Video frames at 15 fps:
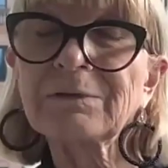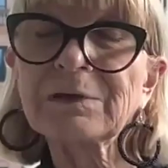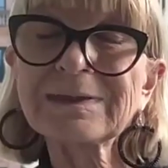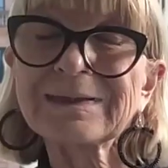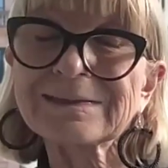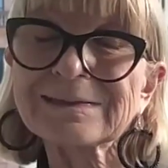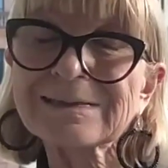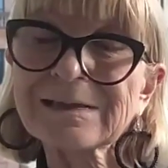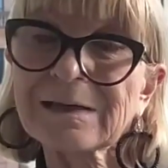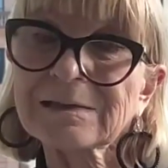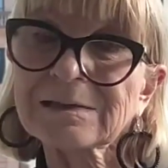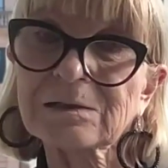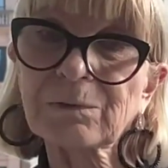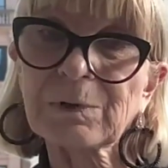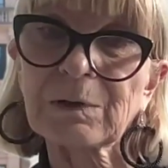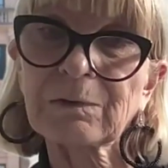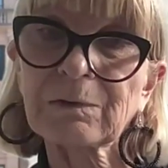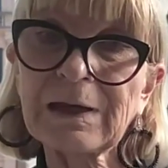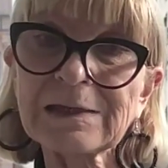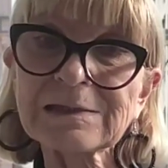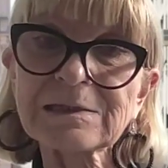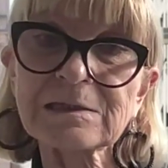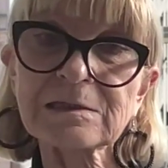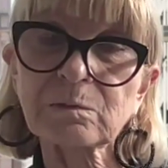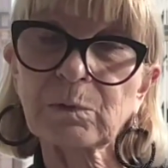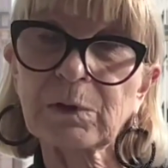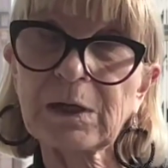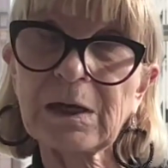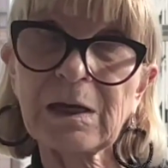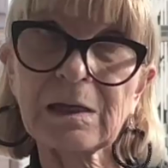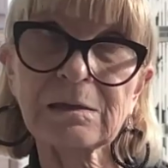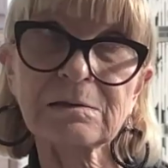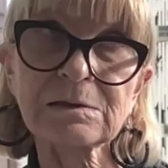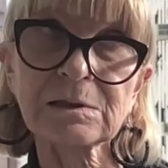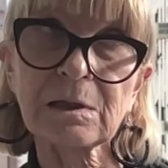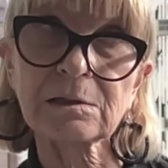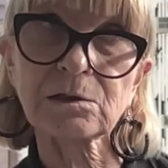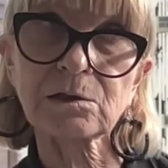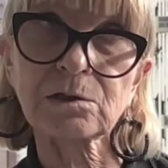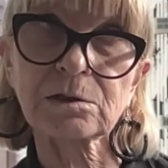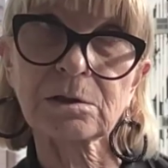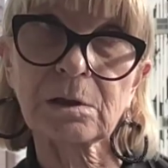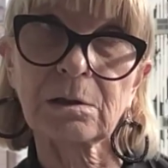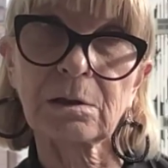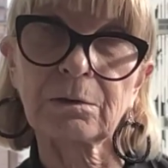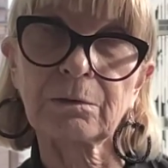any insights around that since we had such